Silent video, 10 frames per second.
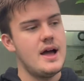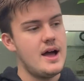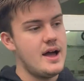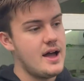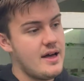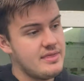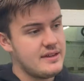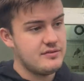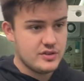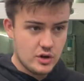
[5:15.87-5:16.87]
And
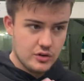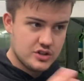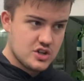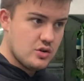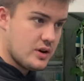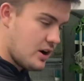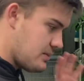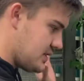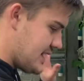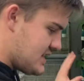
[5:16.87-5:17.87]
then for the other two
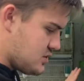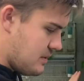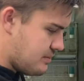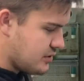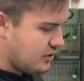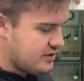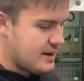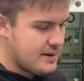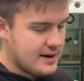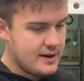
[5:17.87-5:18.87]
cobalt hens, we brought
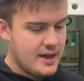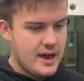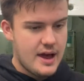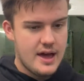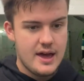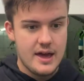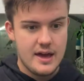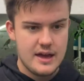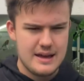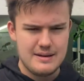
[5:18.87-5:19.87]
them in
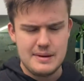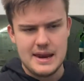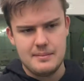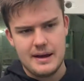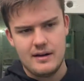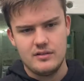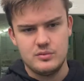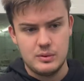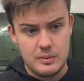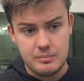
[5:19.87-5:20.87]

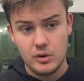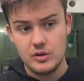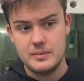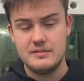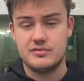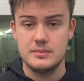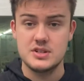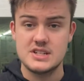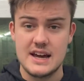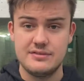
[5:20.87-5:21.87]
we brought them in from
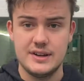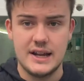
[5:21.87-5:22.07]
Stafford